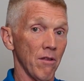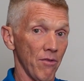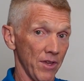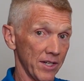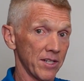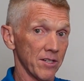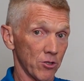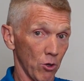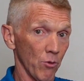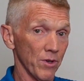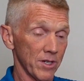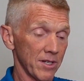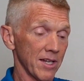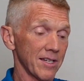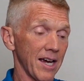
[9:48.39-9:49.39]
This is so this
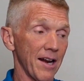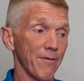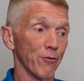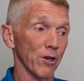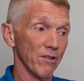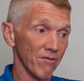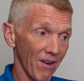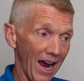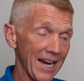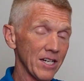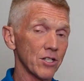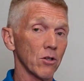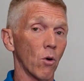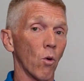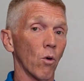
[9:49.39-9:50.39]
is the sign for
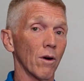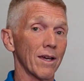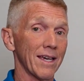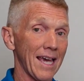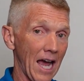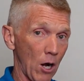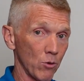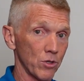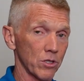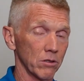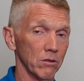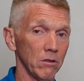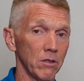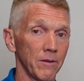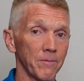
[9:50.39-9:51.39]
advice or
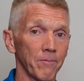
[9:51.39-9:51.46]
counsel